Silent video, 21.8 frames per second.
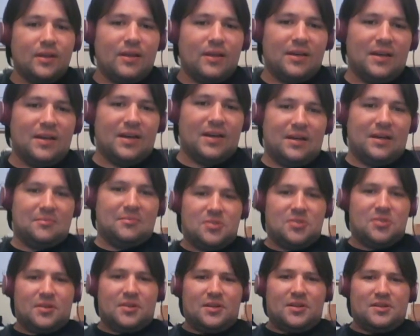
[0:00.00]

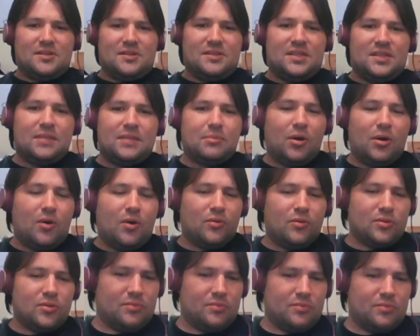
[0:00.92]
So there's
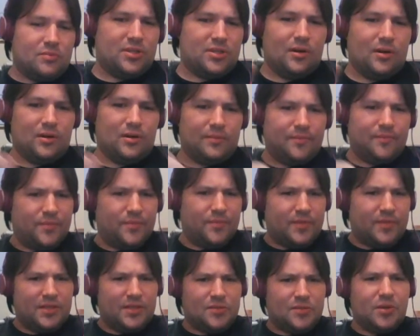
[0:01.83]
Debos, which are
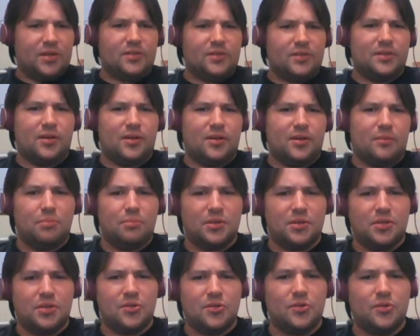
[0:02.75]
these weird little
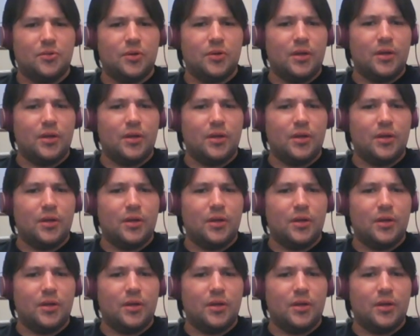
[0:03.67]
blue